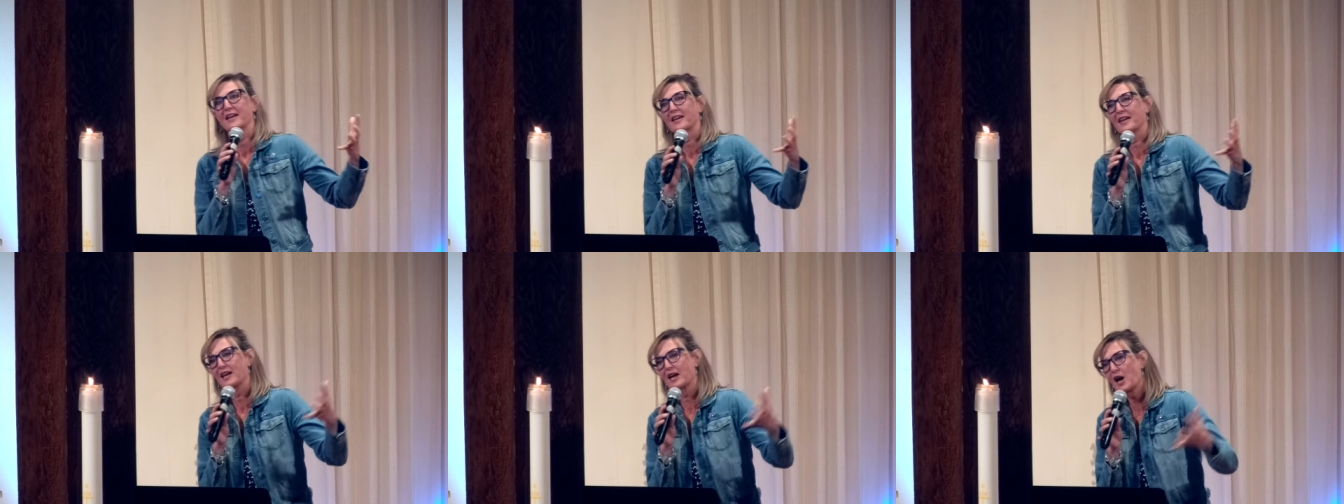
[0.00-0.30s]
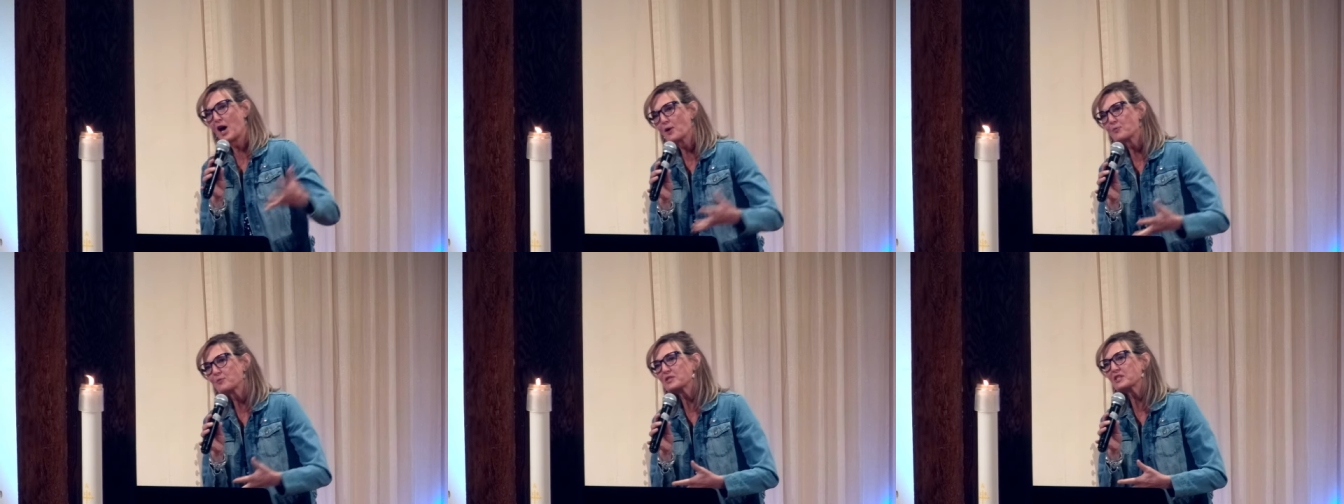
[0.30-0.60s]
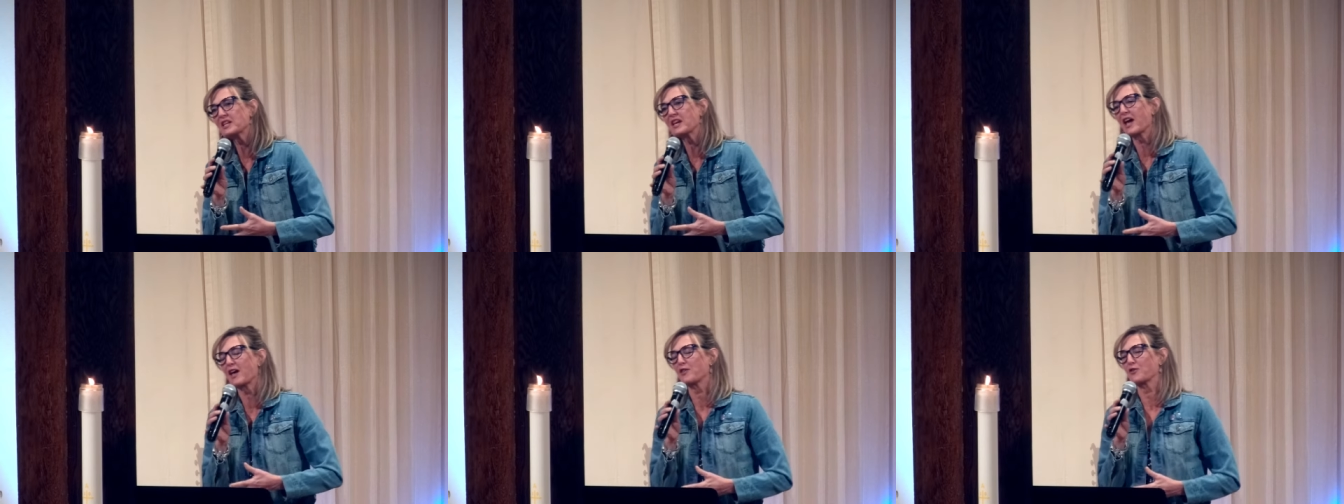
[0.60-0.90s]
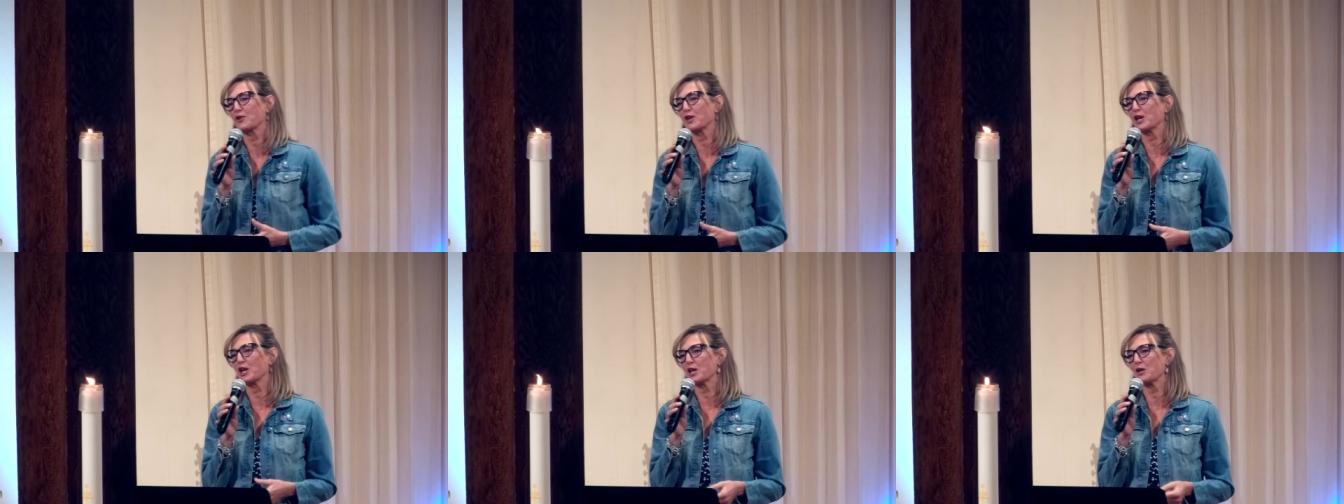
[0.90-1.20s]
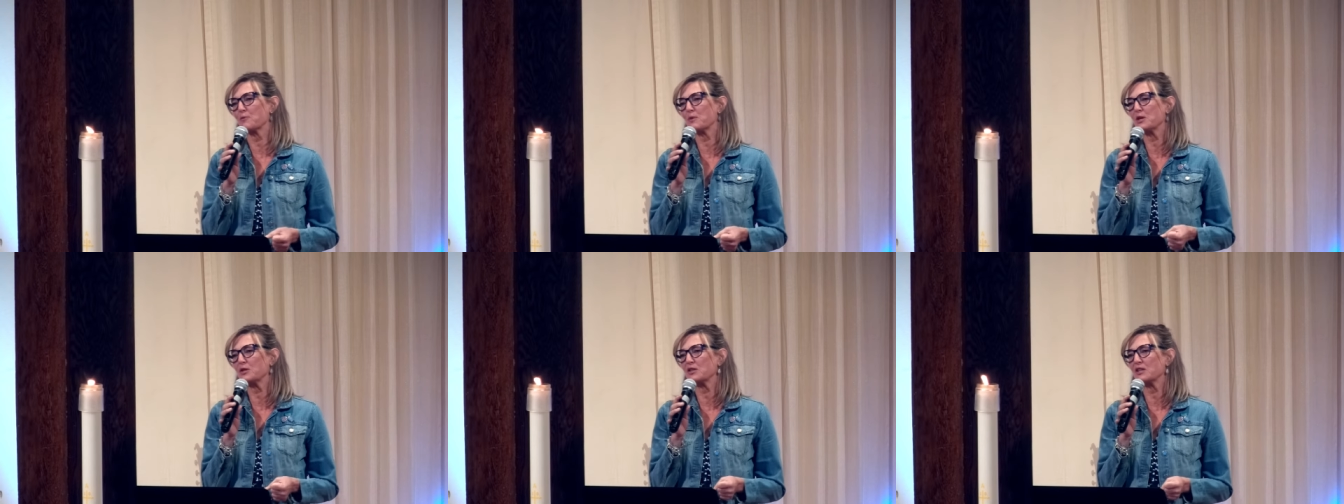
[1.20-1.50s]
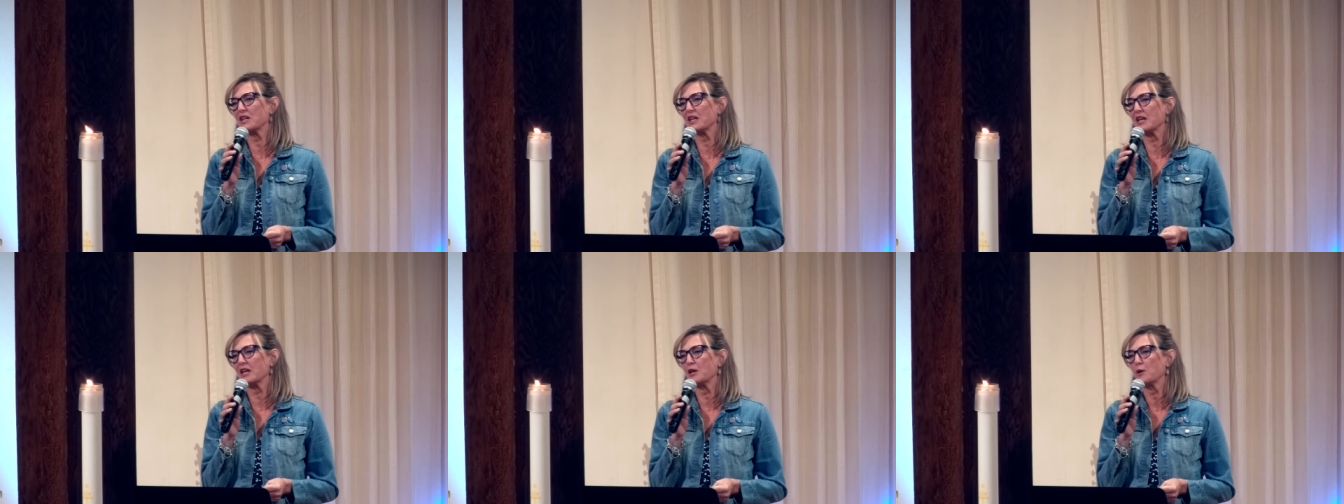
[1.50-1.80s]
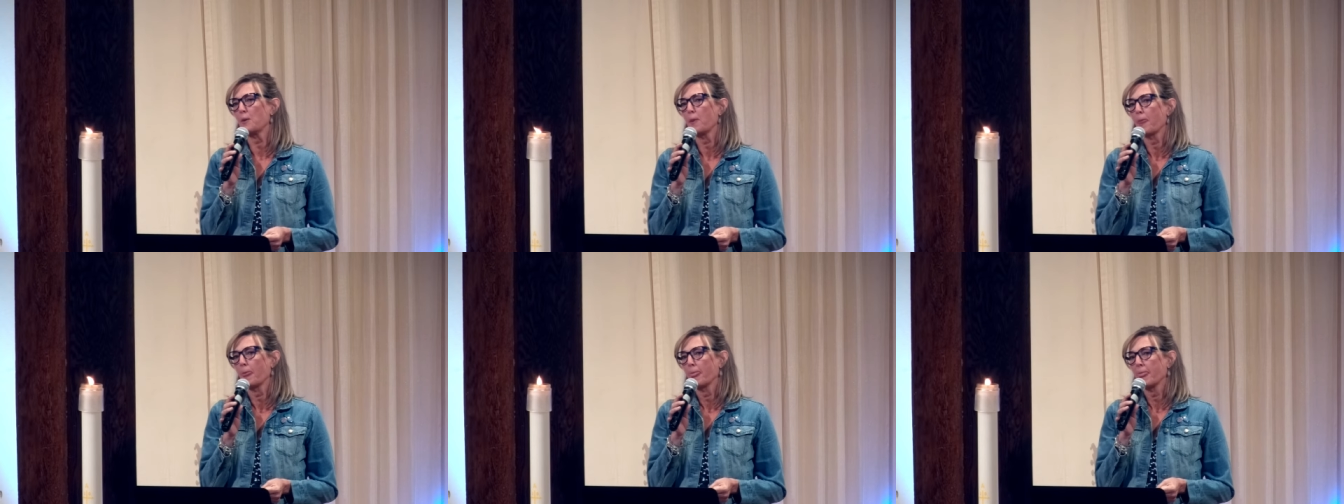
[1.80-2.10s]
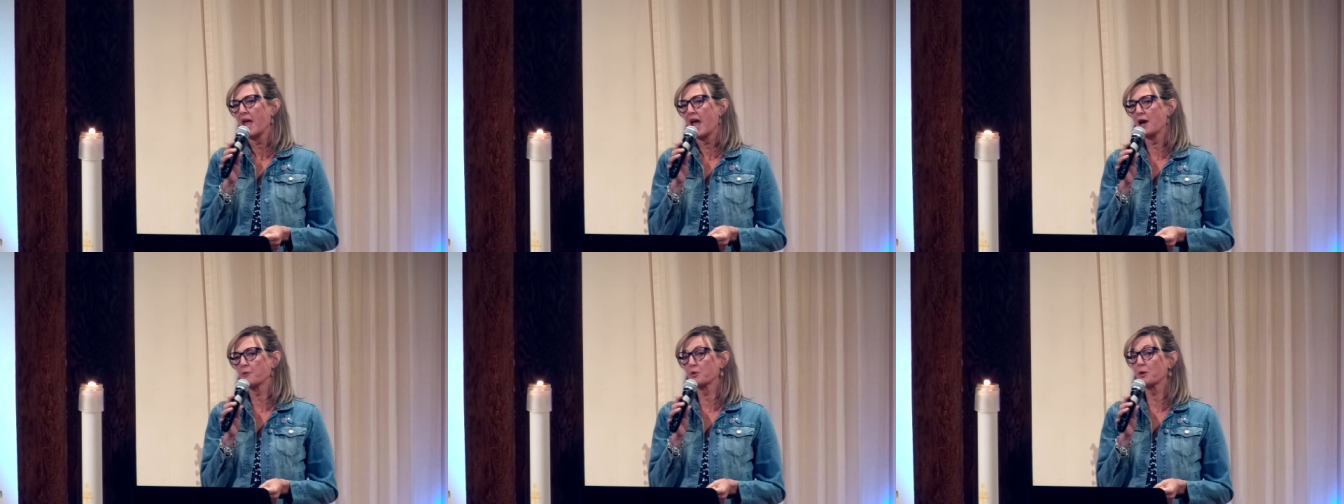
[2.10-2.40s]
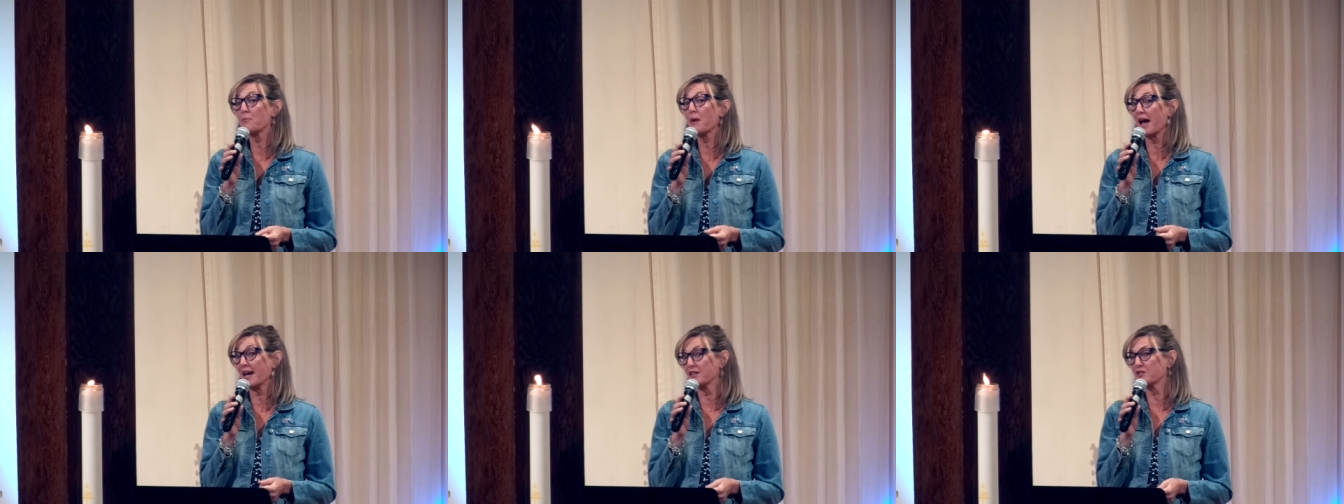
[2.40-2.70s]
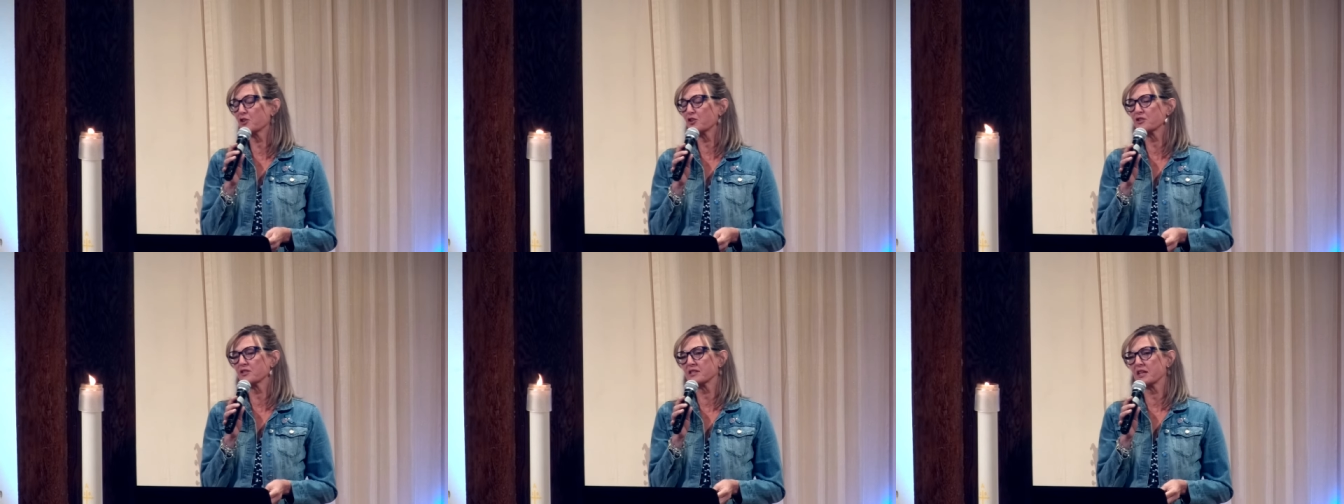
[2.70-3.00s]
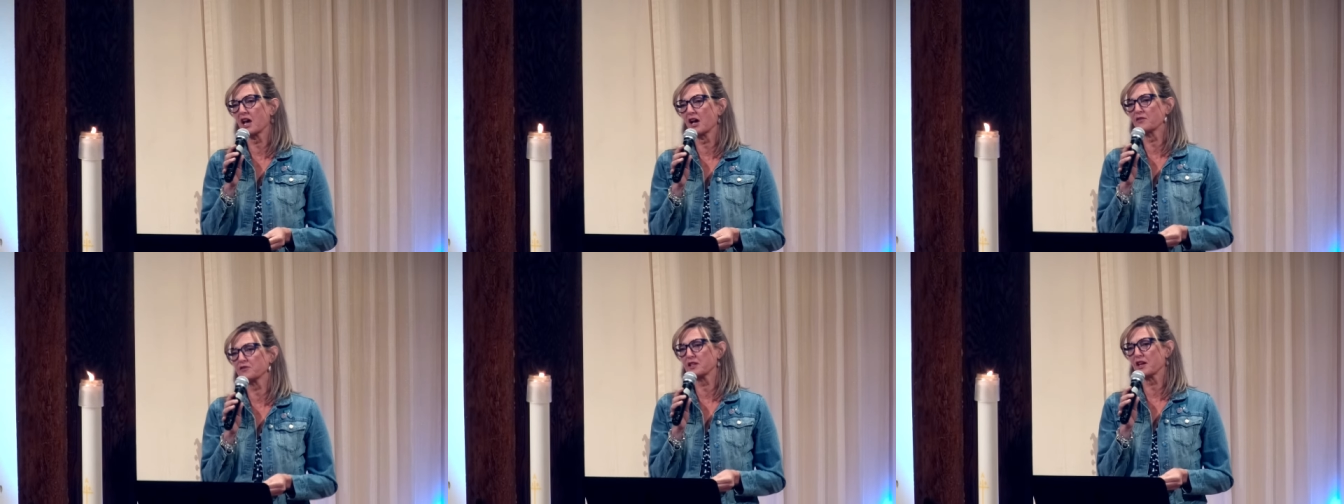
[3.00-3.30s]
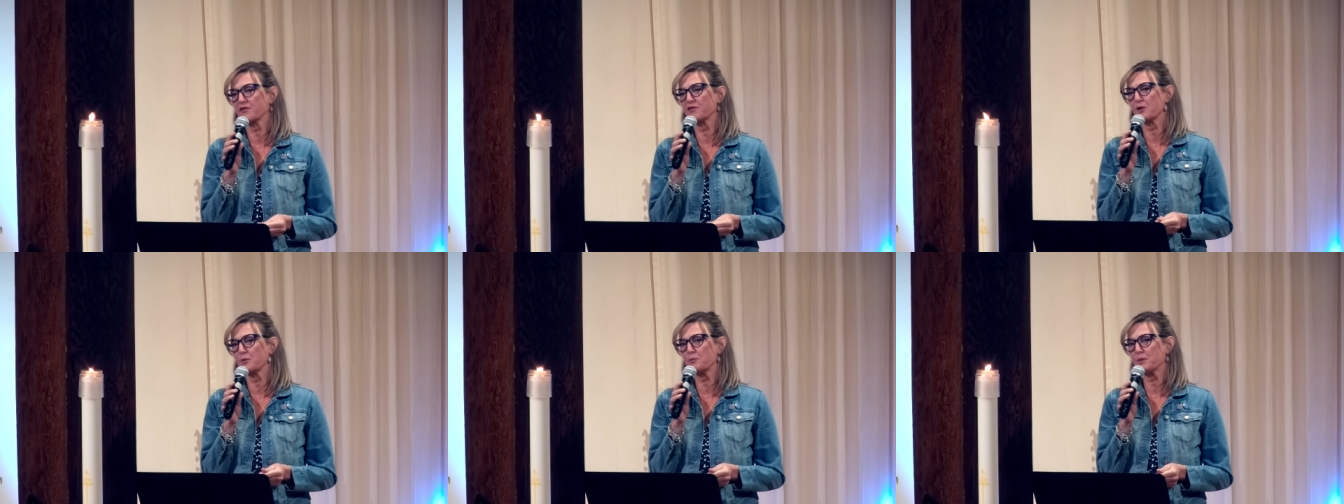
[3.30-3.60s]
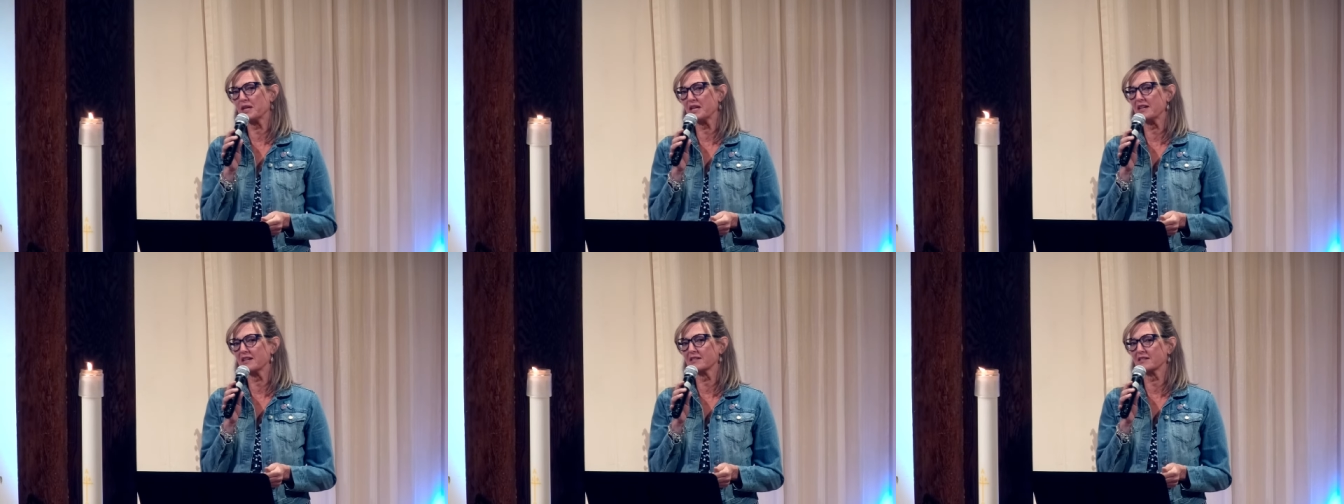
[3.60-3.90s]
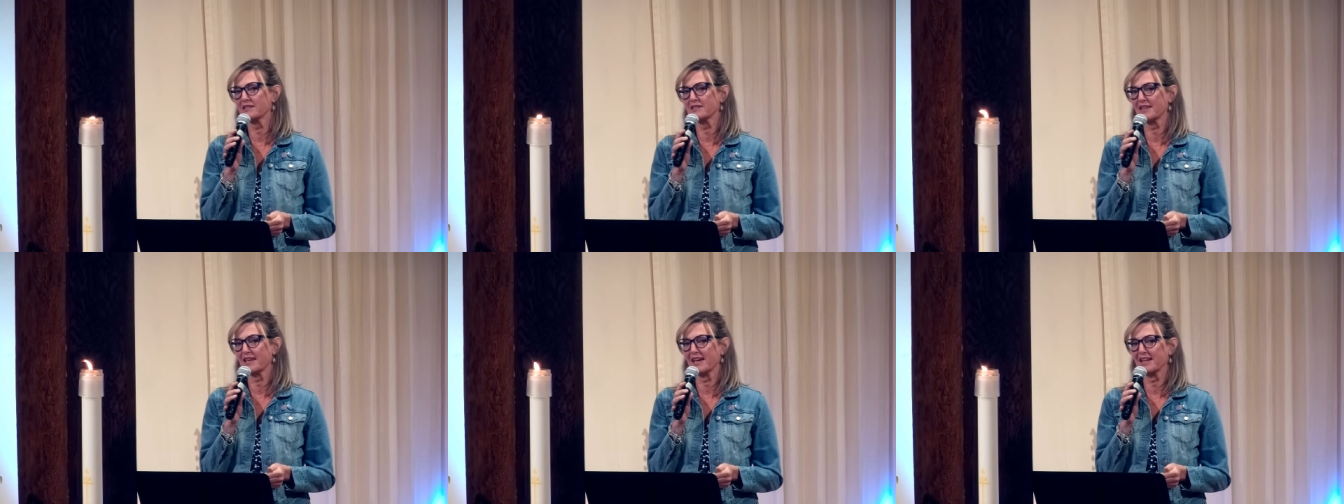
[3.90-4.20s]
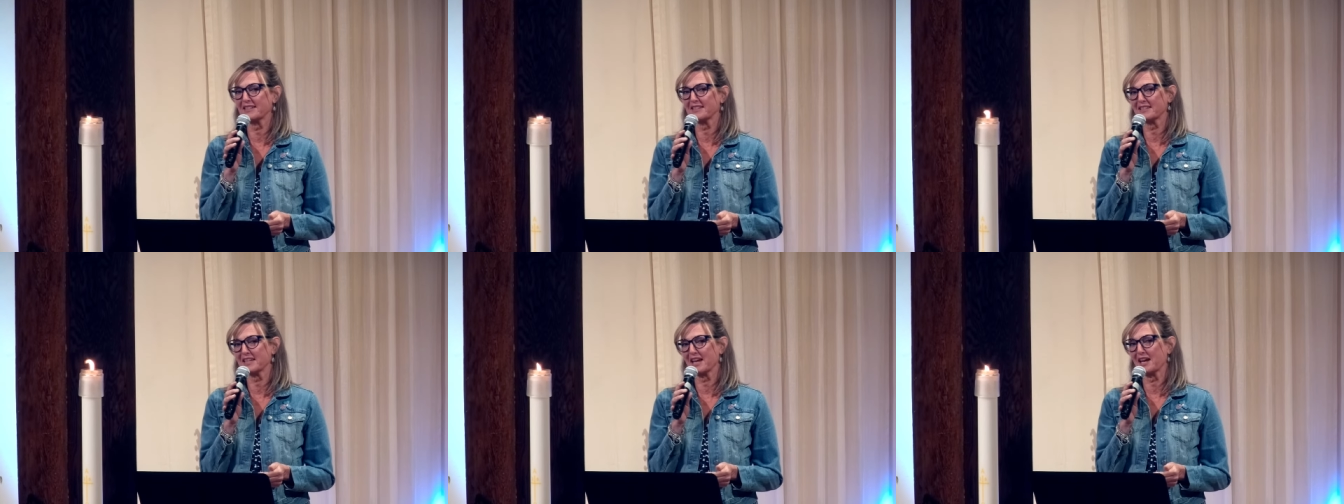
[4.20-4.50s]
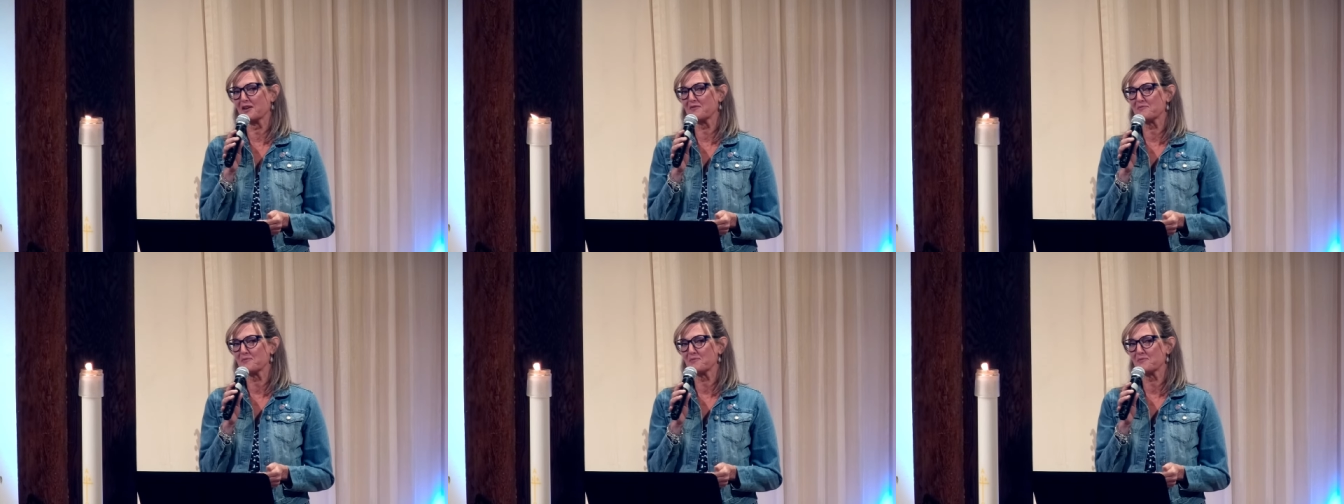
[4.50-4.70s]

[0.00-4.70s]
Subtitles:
can come together in community and remind ourselves of the peace that